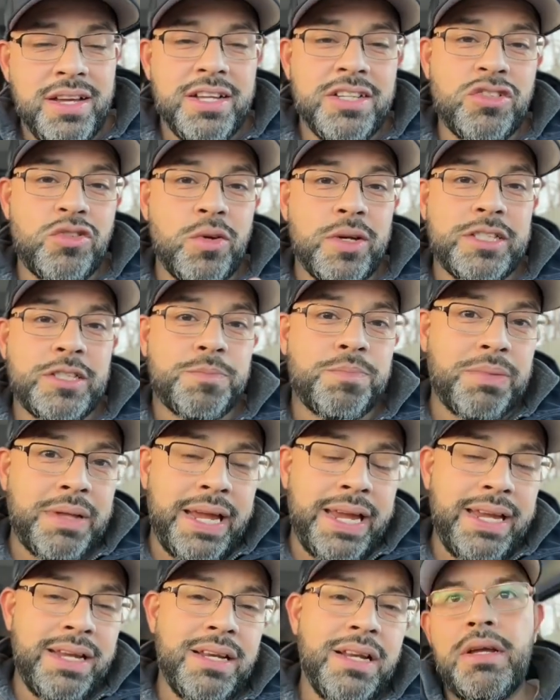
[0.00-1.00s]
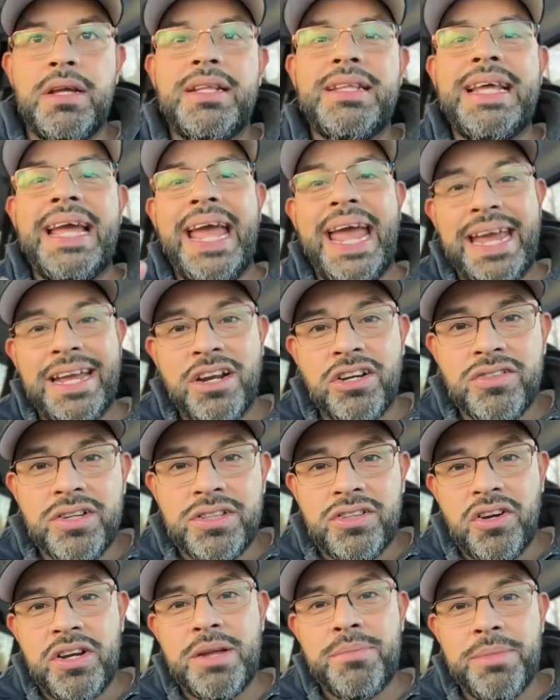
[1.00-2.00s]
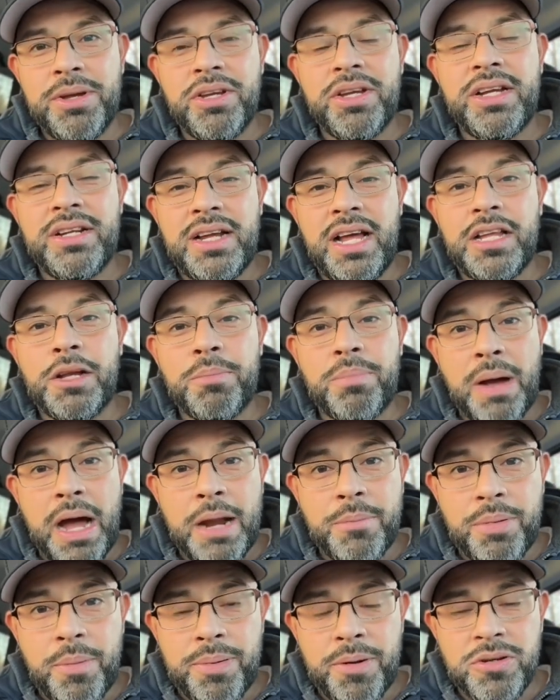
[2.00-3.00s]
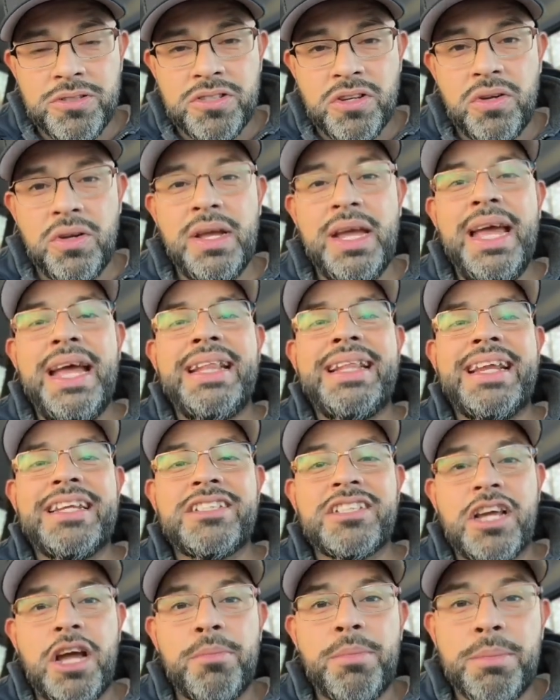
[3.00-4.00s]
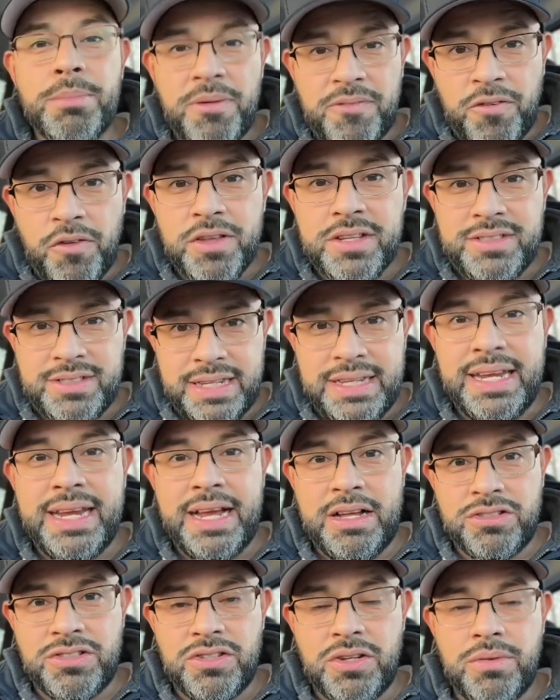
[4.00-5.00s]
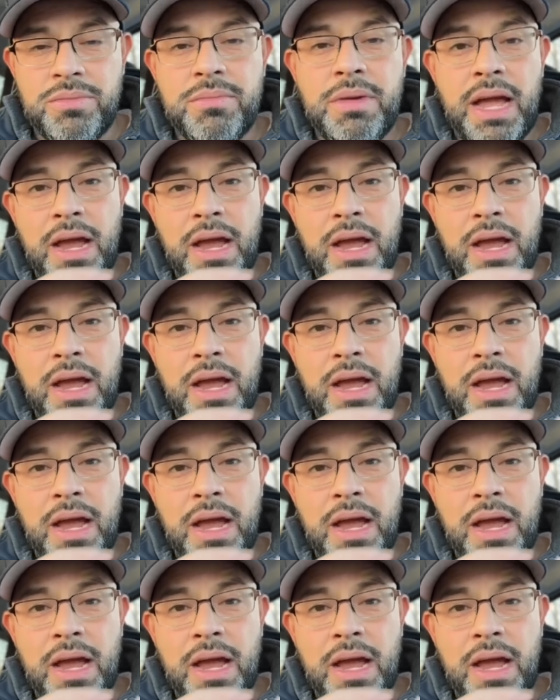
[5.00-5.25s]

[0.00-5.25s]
to explain the $830 million bond proposal that is coming before the City Council.